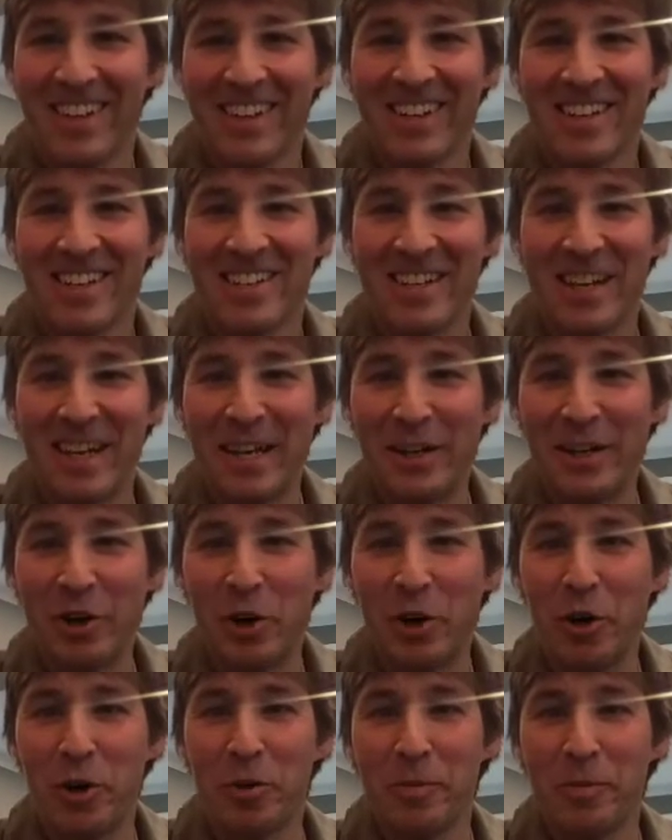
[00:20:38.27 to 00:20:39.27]

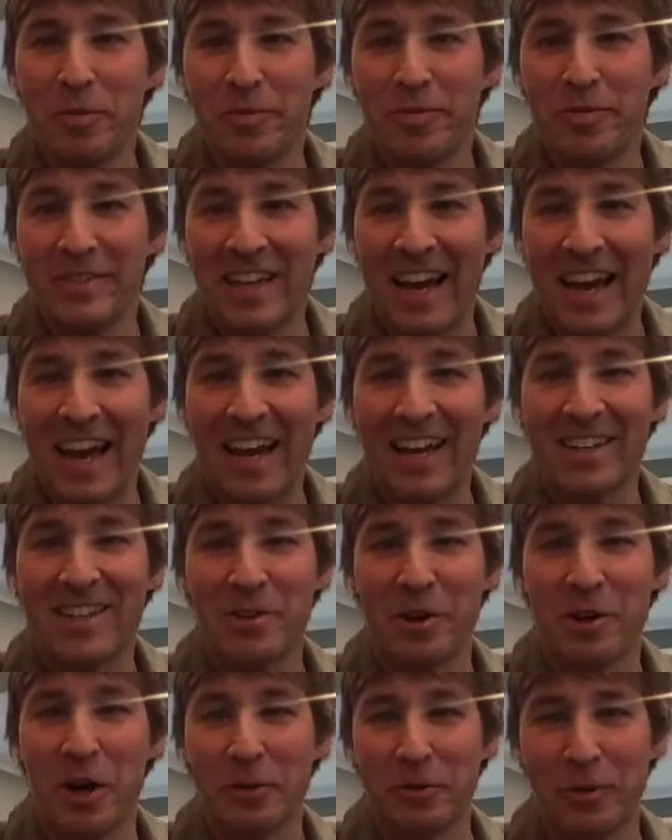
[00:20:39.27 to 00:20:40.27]
stay-at-home dad
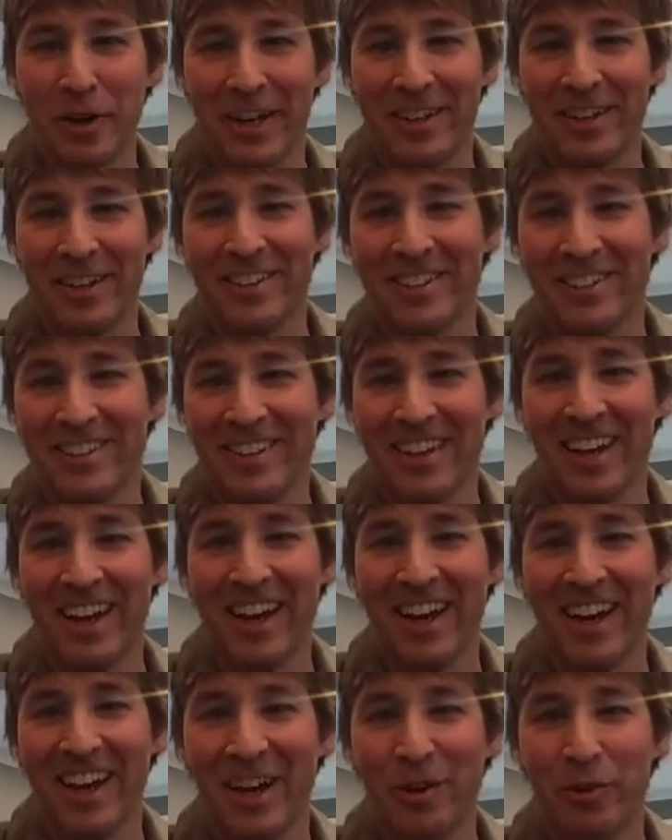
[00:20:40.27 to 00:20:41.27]

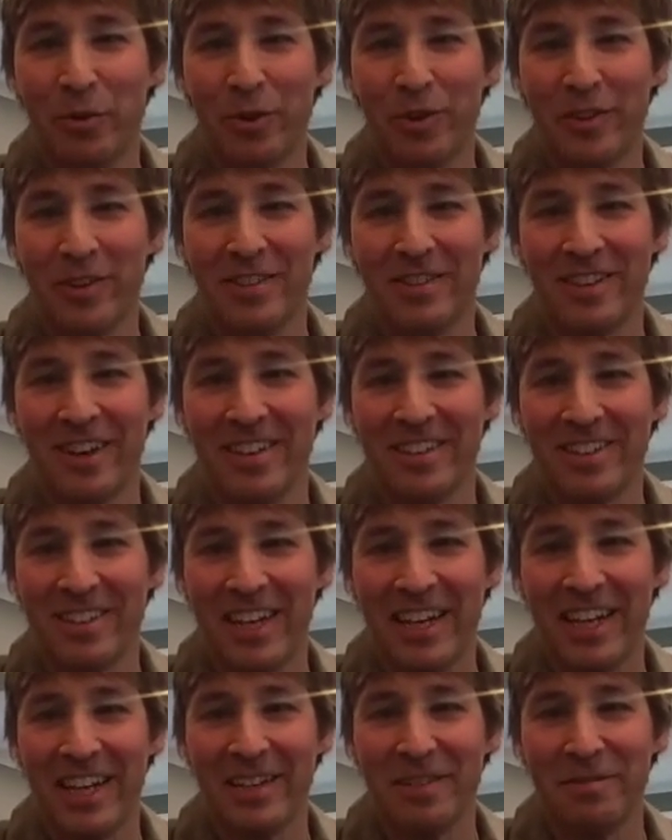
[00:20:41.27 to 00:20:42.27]
songwriter with a
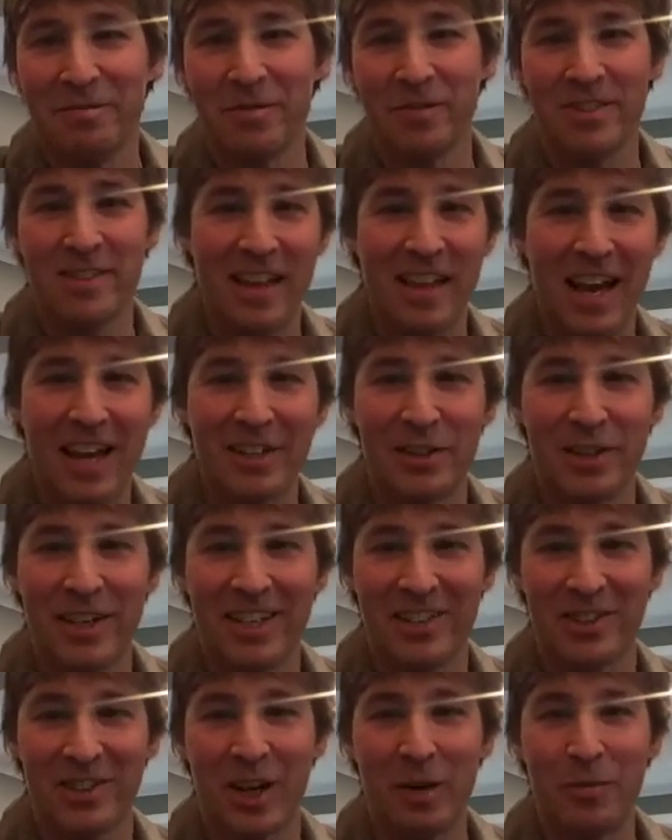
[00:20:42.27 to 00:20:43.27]
day slash
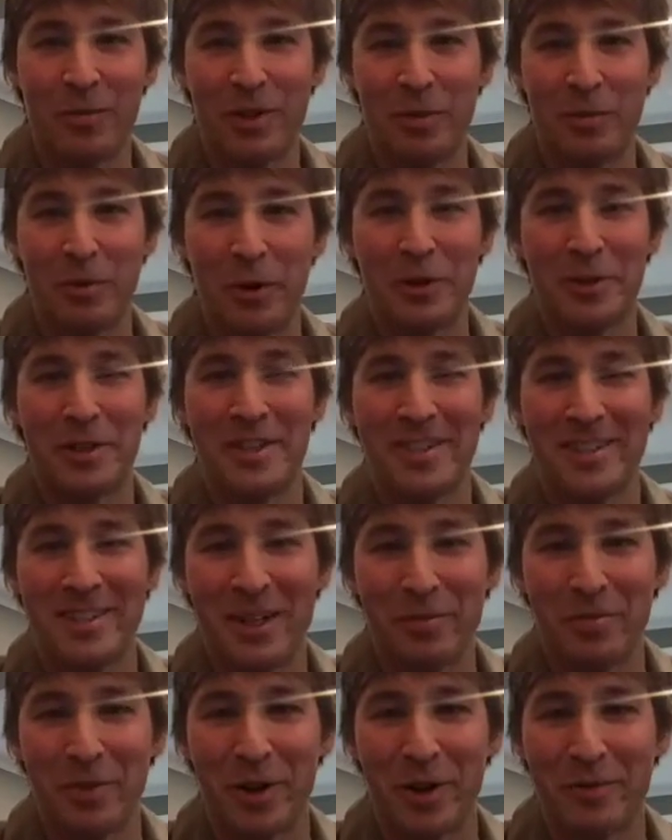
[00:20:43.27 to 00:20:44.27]
night job in the emergency
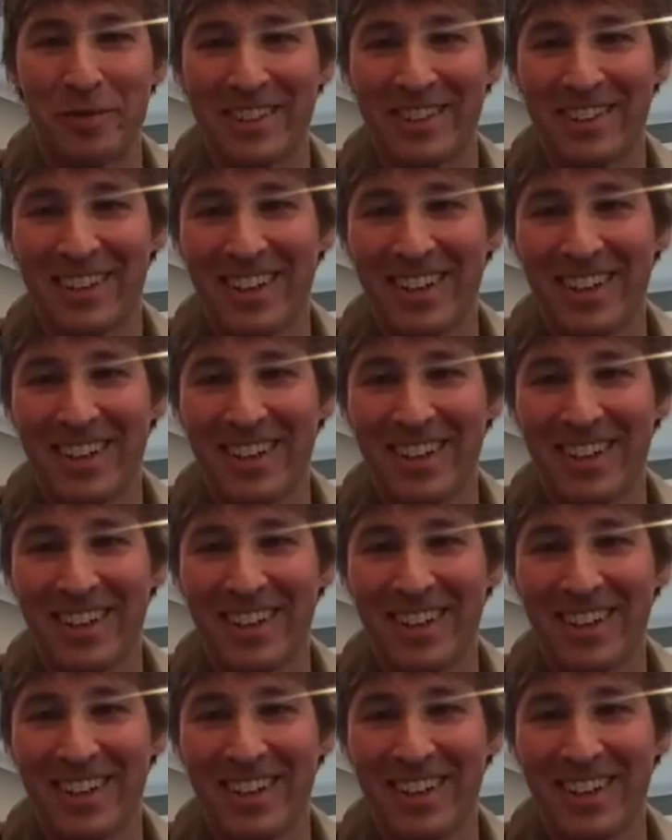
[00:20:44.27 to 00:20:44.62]
department.